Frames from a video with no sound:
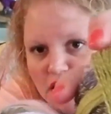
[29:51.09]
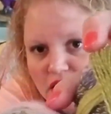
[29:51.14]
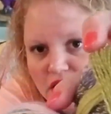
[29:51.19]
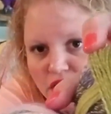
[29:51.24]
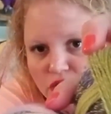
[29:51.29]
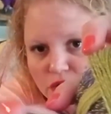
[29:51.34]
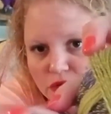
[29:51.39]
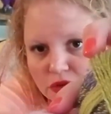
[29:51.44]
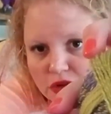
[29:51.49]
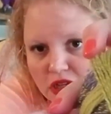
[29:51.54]
the
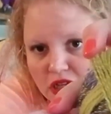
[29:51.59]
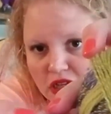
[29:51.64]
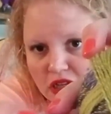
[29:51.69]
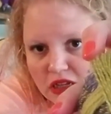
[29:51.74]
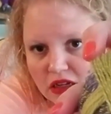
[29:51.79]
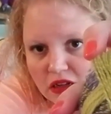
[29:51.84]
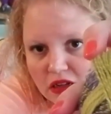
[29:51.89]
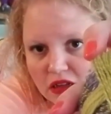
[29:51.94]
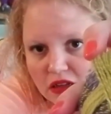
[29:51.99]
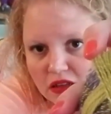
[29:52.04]

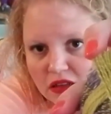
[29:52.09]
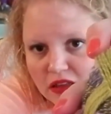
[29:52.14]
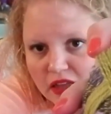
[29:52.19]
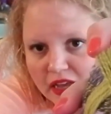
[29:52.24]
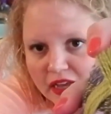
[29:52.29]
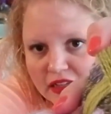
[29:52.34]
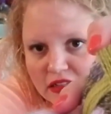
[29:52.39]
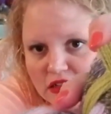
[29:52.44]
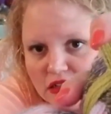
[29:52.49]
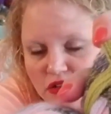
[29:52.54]
green, the
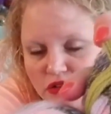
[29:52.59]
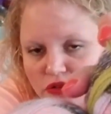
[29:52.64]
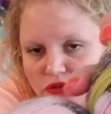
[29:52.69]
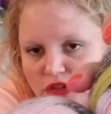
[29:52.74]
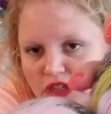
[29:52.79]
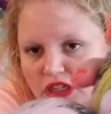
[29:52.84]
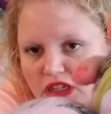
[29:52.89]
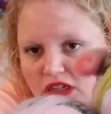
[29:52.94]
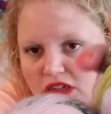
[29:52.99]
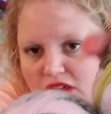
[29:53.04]
acid
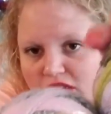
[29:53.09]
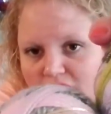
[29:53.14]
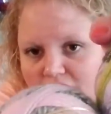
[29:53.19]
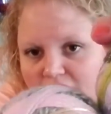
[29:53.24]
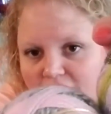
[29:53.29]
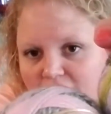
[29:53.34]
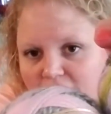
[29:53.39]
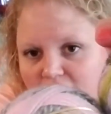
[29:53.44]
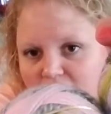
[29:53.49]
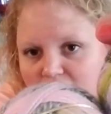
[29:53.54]
green
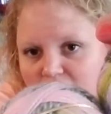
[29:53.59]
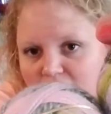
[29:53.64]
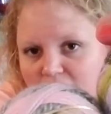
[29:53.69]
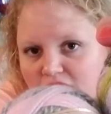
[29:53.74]
there.